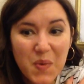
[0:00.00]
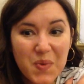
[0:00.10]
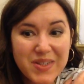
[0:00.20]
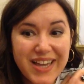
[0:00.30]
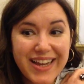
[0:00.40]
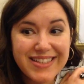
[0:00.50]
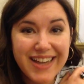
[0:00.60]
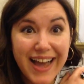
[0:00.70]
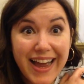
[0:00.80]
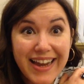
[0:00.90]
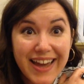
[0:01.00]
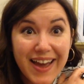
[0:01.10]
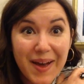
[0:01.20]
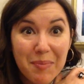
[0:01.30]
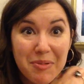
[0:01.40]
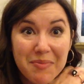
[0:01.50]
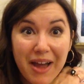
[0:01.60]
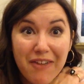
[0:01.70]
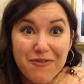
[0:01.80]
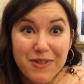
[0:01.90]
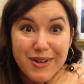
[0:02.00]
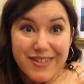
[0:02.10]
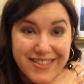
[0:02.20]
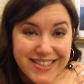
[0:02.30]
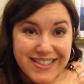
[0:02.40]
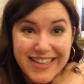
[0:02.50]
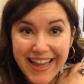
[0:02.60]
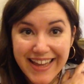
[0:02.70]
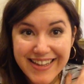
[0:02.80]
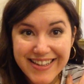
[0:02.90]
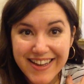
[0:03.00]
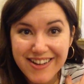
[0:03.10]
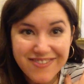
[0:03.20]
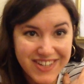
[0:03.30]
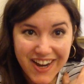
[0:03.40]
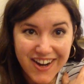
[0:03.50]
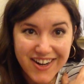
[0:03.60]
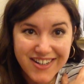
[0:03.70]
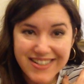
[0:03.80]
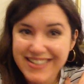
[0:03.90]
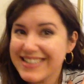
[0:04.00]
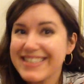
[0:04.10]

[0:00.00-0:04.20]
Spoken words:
was I dyed up my first hank of yarn.